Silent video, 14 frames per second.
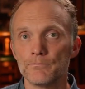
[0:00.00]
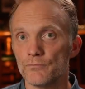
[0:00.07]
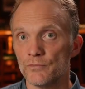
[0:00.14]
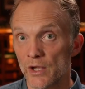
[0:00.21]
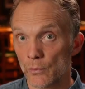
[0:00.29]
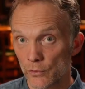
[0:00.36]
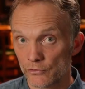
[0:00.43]

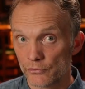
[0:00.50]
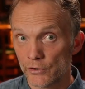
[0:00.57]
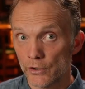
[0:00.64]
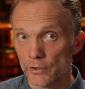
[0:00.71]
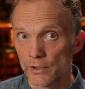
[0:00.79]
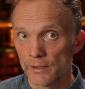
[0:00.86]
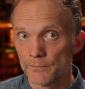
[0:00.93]
network
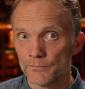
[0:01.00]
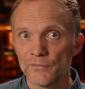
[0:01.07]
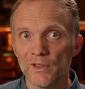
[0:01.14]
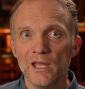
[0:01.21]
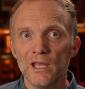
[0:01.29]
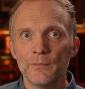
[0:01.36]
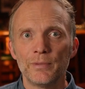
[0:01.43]
security,
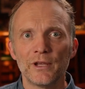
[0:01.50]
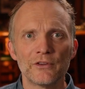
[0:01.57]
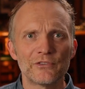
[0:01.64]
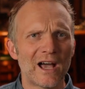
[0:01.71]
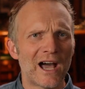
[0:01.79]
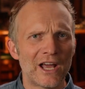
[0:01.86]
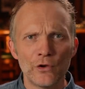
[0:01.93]
because
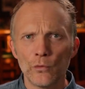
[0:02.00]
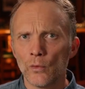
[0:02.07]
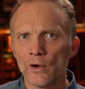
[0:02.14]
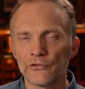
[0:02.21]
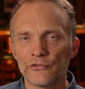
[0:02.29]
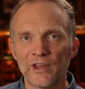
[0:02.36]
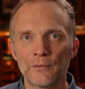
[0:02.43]
I don't
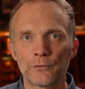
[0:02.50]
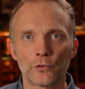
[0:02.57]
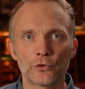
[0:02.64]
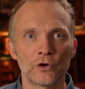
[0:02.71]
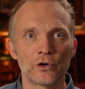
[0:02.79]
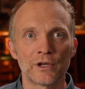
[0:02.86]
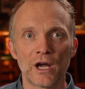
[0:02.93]
want SAM to
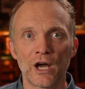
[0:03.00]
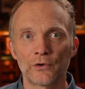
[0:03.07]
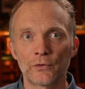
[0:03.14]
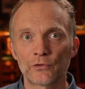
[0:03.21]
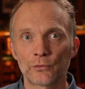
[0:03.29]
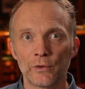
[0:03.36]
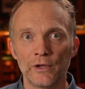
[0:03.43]
return
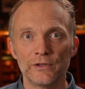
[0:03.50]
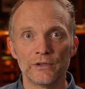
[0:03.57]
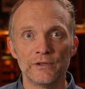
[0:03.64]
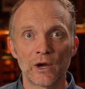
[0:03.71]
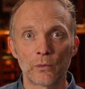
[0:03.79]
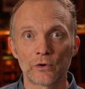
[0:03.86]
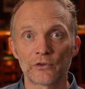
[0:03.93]
contracts related to
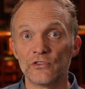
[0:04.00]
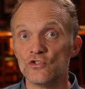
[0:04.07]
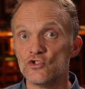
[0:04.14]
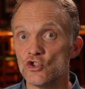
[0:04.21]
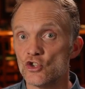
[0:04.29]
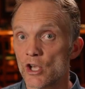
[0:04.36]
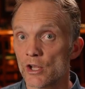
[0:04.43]
networks in
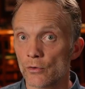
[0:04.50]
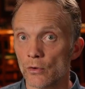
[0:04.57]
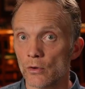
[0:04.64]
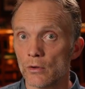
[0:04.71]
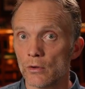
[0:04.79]
general.